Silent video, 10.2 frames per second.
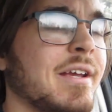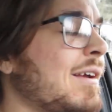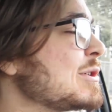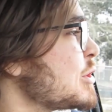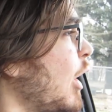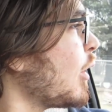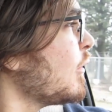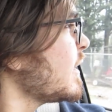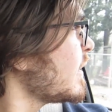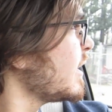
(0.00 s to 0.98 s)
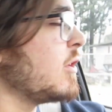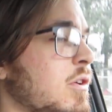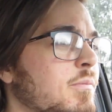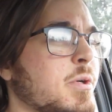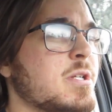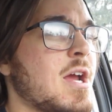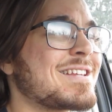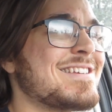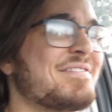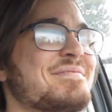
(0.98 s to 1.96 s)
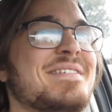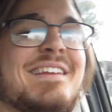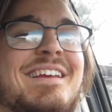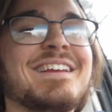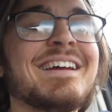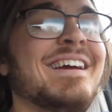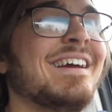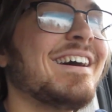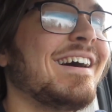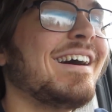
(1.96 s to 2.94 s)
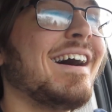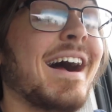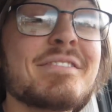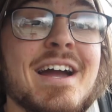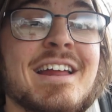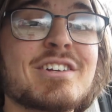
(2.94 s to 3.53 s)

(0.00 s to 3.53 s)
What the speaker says: was a very good, productive meeting. I've got a